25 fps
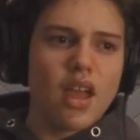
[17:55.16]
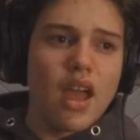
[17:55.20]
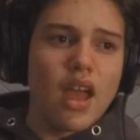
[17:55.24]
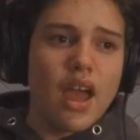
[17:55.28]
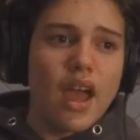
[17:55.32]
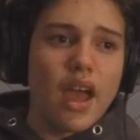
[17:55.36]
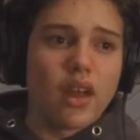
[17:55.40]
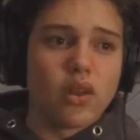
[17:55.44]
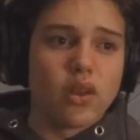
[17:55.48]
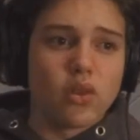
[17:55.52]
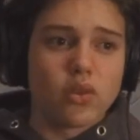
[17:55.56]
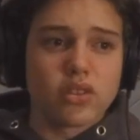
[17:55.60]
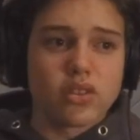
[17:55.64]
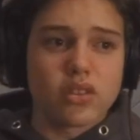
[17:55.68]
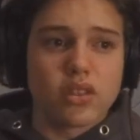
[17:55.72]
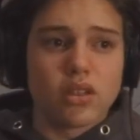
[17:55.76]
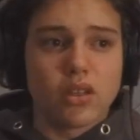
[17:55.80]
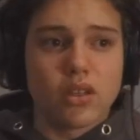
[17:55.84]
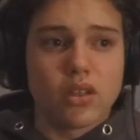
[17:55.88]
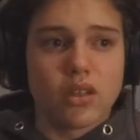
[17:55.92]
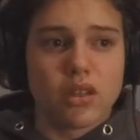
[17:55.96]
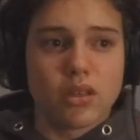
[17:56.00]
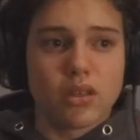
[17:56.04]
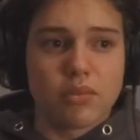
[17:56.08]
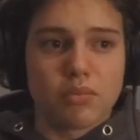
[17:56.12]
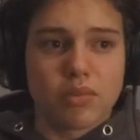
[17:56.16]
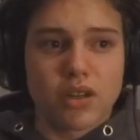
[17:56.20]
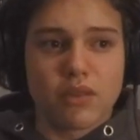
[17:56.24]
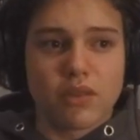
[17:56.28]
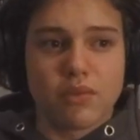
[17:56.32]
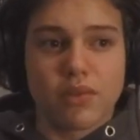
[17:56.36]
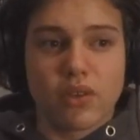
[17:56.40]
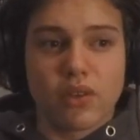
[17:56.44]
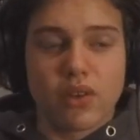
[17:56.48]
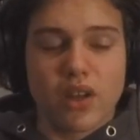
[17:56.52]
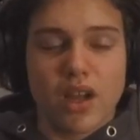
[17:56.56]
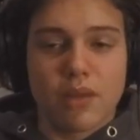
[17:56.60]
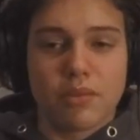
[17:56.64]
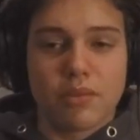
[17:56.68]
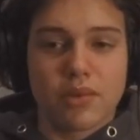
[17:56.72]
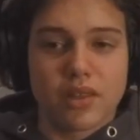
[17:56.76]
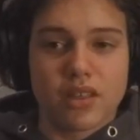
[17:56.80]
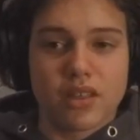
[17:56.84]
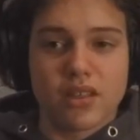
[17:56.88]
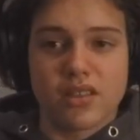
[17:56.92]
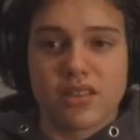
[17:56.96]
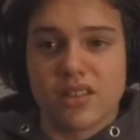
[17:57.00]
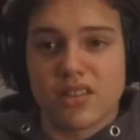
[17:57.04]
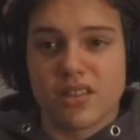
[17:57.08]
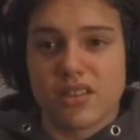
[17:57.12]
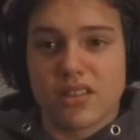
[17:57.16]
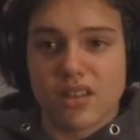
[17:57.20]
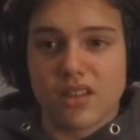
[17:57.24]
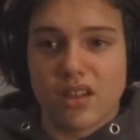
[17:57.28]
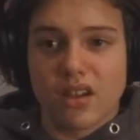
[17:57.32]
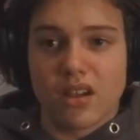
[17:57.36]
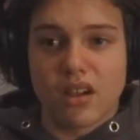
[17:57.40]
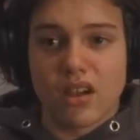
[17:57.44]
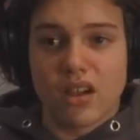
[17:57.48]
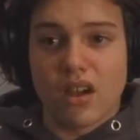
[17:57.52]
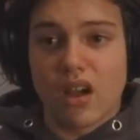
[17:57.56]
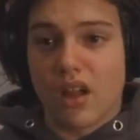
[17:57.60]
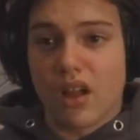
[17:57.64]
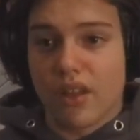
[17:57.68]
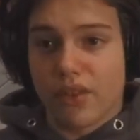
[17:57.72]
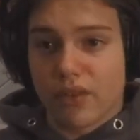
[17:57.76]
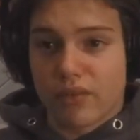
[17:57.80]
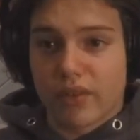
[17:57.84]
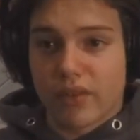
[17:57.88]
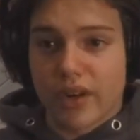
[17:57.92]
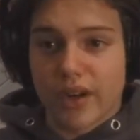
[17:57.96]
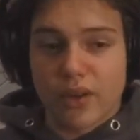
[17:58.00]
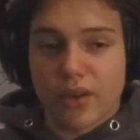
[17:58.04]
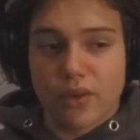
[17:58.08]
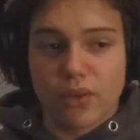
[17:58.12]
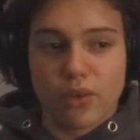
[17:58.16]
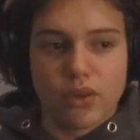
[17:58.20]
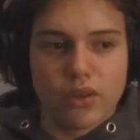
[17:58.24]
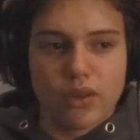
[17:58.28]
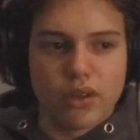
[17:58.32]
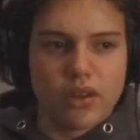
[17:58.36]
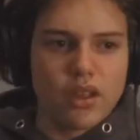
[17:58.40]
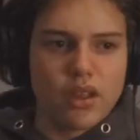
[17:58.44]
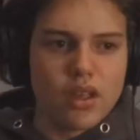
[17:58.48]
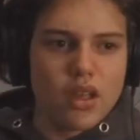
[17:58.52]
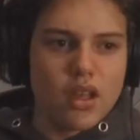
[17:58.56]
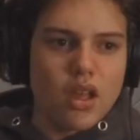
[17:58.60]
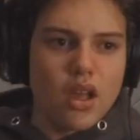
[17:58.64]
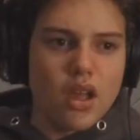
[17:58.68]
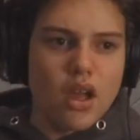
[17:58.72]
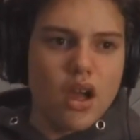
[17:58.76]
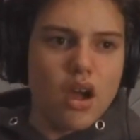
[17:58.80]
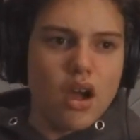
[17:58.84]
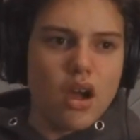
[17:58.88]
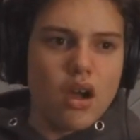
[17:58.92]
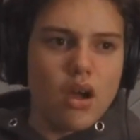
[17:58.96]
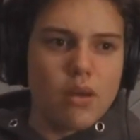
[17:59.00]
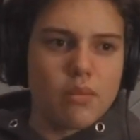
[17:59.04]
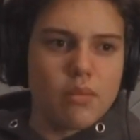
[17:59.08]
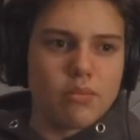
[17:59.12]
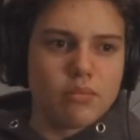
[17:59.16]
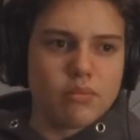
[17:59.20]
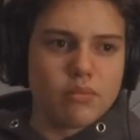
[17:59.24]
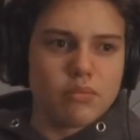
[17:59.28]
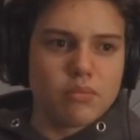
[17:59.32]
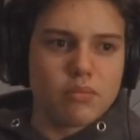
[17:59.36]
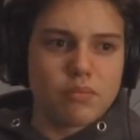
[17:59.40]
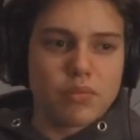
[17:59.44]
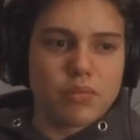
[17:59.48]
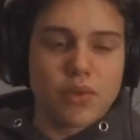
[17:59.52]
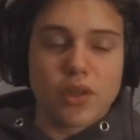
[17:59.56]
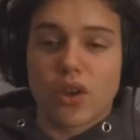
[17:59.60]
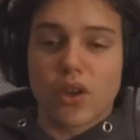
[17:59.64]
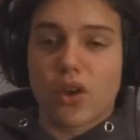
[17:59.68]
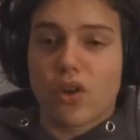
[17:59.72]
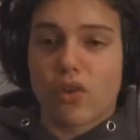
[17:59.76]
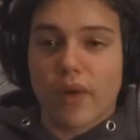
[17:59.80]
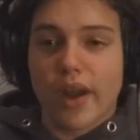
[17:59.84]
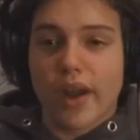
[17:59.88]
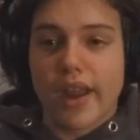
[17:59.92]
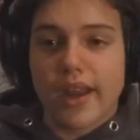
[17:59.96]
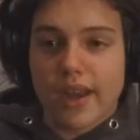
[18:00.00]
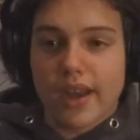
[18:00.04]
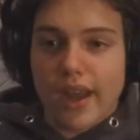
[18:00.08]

and also the Brave Little Abacus's other record. But great